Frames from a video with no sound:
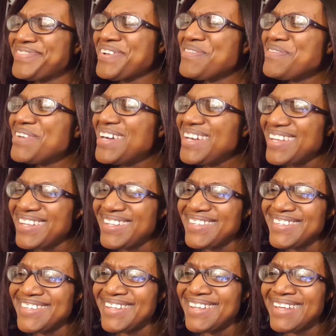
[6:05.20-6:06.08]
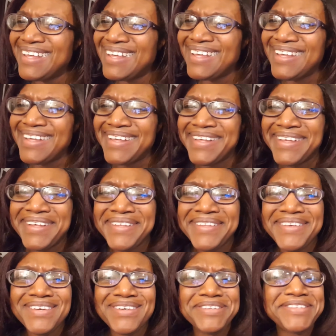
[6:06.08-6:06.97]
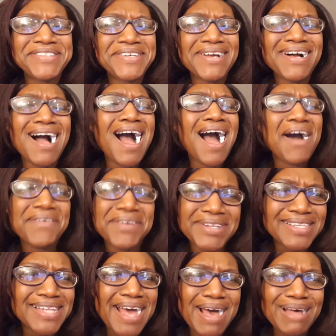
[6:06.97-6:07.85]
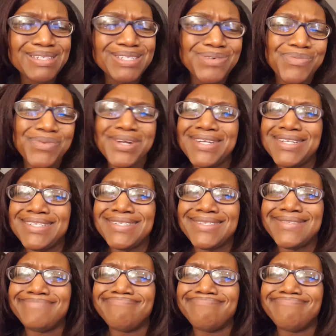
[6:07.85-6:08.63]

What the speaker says: What? You chill all the time. So what is?